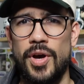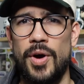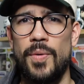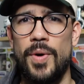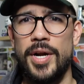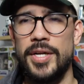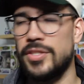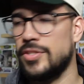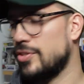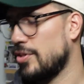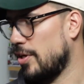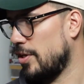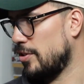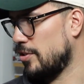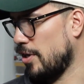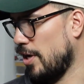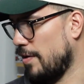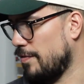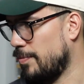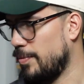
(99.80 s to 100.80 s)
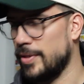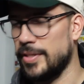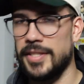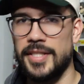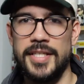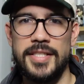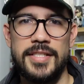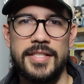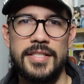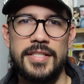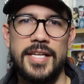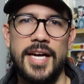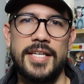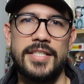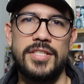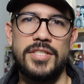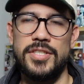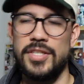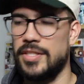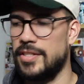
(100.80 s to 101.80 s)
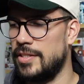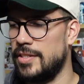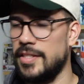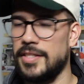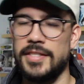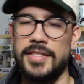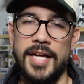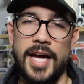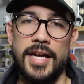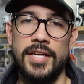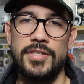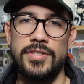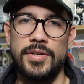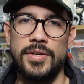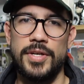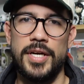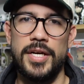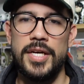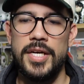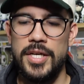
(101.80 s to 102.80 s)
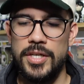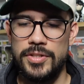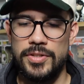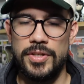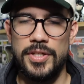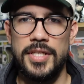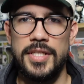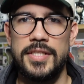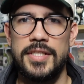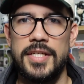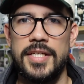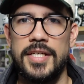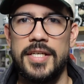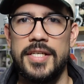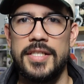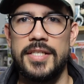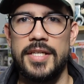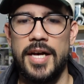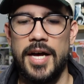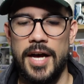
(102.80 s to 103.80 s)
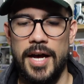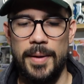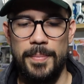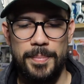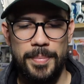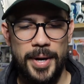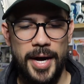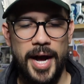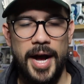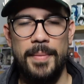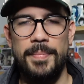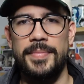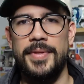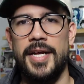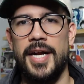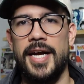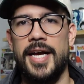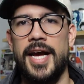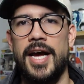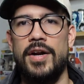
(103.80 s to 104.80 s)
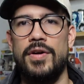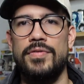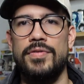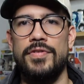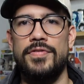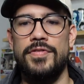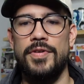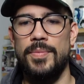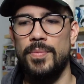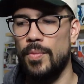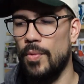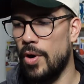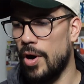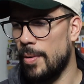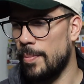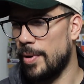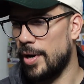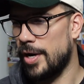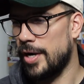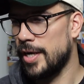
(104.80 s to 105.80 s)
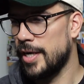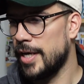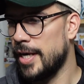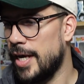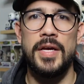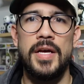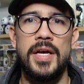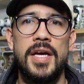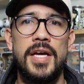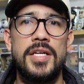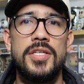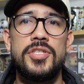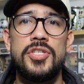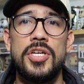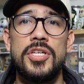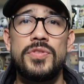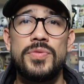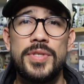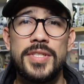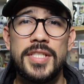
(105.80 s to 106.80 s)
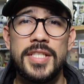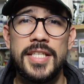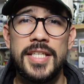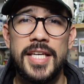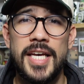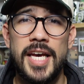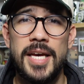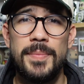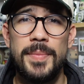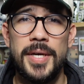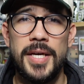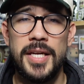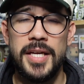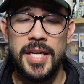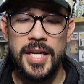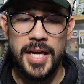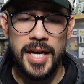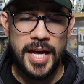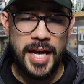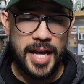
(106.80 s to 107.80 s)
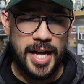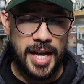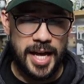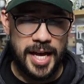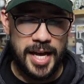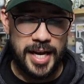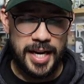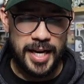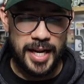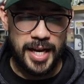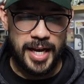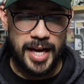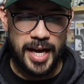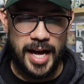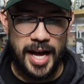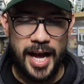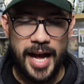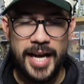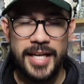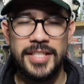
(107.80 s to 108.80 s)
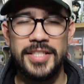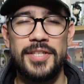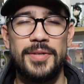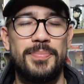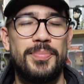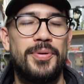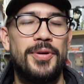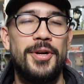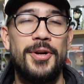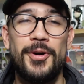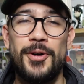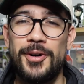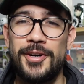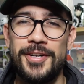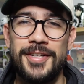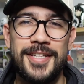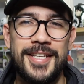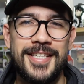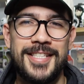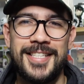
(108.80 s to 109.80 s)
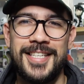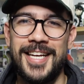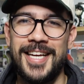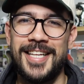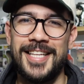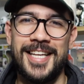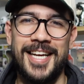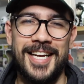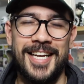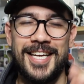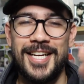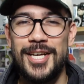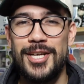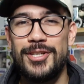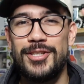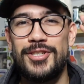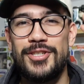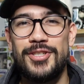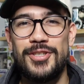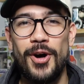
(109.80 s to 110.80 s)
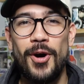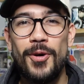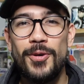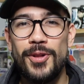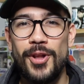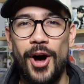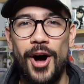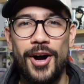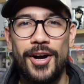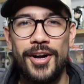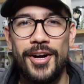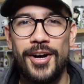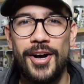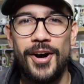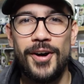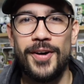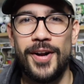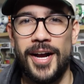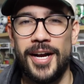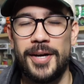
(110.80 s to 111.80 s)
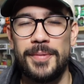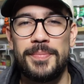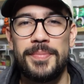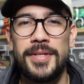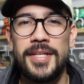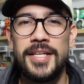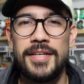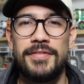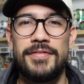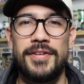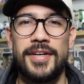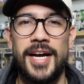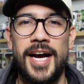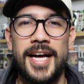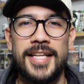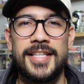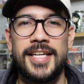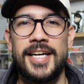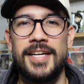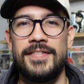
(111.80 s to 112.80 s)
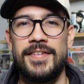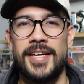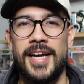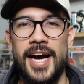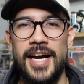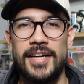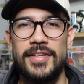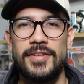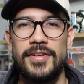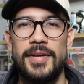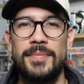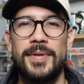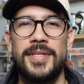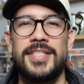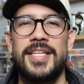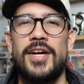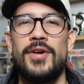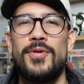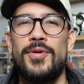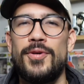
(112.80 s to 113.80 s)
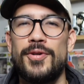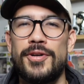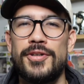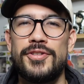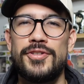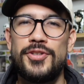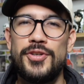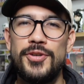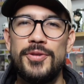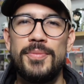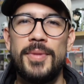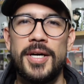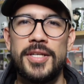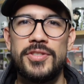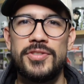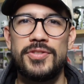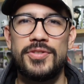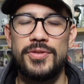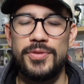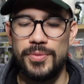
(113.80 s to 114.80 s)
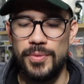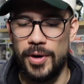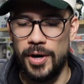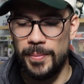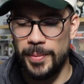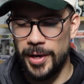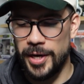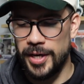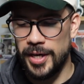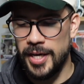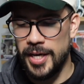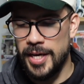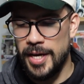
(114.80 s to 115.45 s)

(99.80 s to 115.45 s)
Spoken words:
I wanted to start us off with, this is not a soda. So this is pop that I got over from Walmart and just recently came in, and I actually pre-ordered this thing like so long ago, and I completely forgot that I even got it through them because I don't order too much through Walmart.